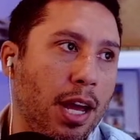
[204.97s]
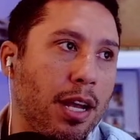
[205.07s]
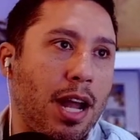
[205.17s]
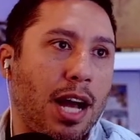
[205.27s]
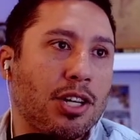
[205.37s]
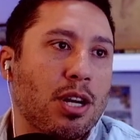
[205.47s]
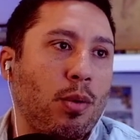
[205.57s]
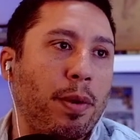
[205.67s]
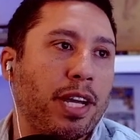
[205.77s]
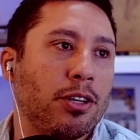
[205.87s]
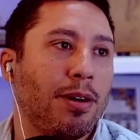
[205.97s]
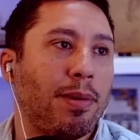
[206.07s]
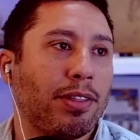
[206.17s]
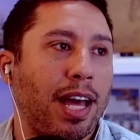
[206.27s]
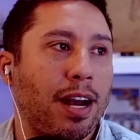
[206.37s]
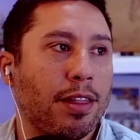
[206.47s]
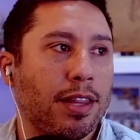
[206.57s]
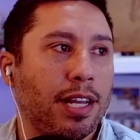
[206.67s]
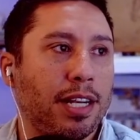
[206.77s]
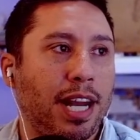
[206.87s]
Not sure what we can do about that other
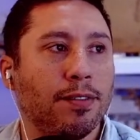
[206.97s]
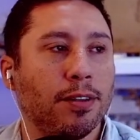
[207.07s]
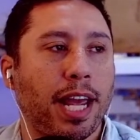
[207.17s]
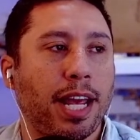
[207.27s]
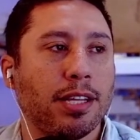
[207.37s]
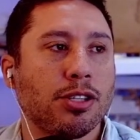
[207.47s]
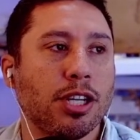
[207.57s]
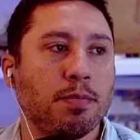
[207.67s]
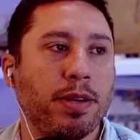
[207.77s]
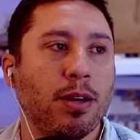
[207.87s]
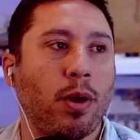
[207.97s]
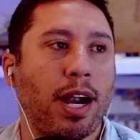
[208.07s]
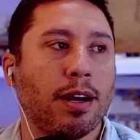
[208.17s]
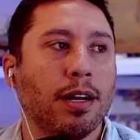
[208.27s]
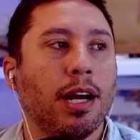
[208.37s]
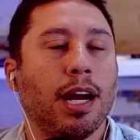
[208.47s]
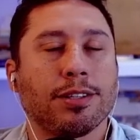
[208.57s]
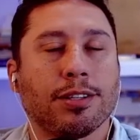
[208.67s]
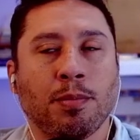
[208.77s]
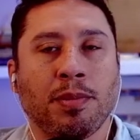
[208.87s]
than navel gaze. Just be aware.
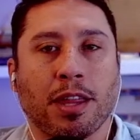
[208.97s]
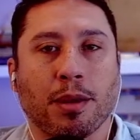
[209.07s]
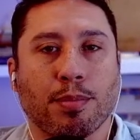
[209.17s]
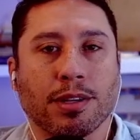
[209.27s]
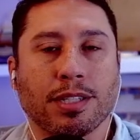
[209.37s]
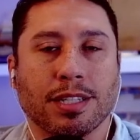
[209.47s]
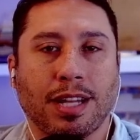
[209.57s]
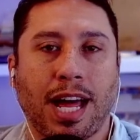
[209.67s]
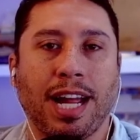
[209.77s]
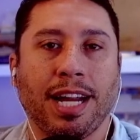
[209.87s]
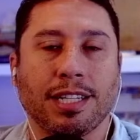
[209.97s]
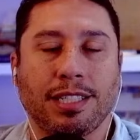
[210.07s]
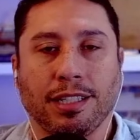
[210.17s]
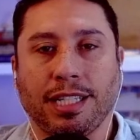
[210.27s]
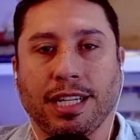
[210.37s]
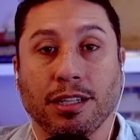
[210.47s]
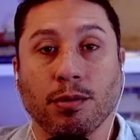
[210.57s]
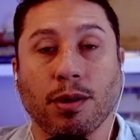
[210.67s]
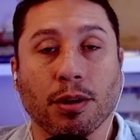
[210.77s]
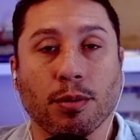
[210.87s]
Assume the other person is lying until they tell
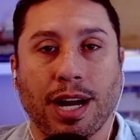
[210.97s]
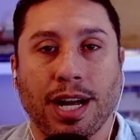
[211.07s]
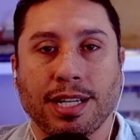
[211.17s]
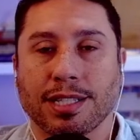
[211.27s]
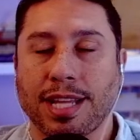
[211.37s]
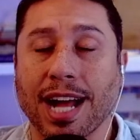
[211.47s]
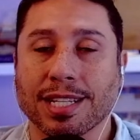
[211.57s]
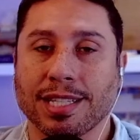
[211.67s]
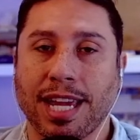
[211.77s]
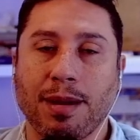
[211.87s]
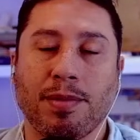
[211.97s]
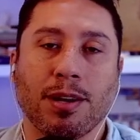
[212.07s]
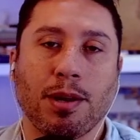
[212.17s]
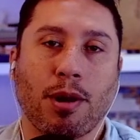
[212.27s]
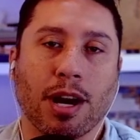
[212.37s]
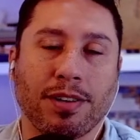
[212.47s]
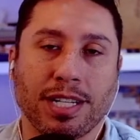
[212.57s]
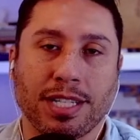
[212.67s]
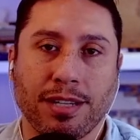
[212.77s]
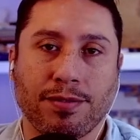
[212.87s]
you otherwise. That's the game theory part of
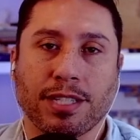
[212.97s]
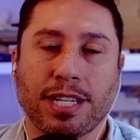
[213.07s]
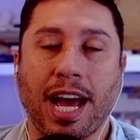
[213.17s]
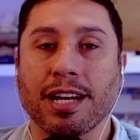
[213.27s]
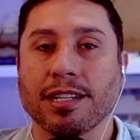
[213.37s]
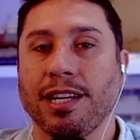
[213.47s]
it. Tit for tat.